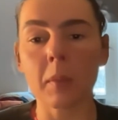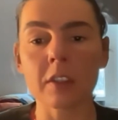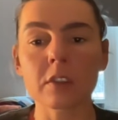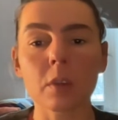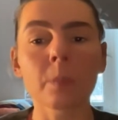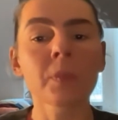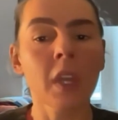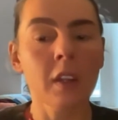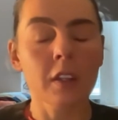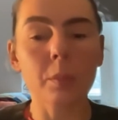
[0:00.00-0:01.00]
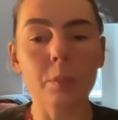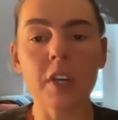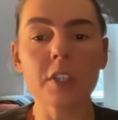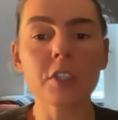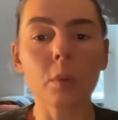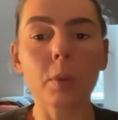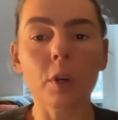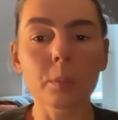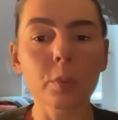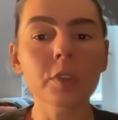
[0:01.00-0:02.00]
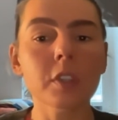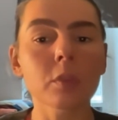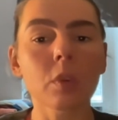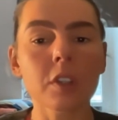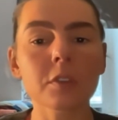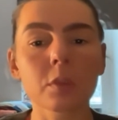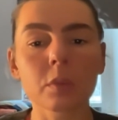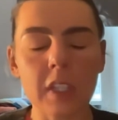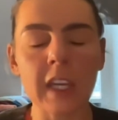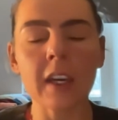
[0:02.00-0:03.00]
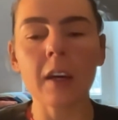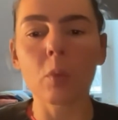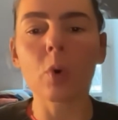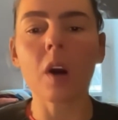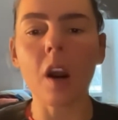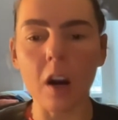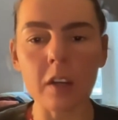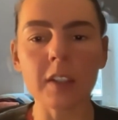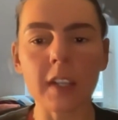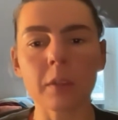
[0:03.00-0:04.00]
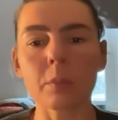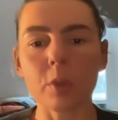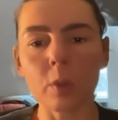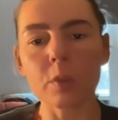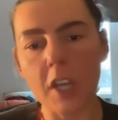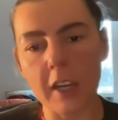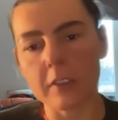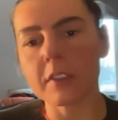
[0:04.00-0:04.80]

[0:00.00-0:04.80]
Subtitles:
And so the pressure upon Putin was to take a more hardline approach, hence the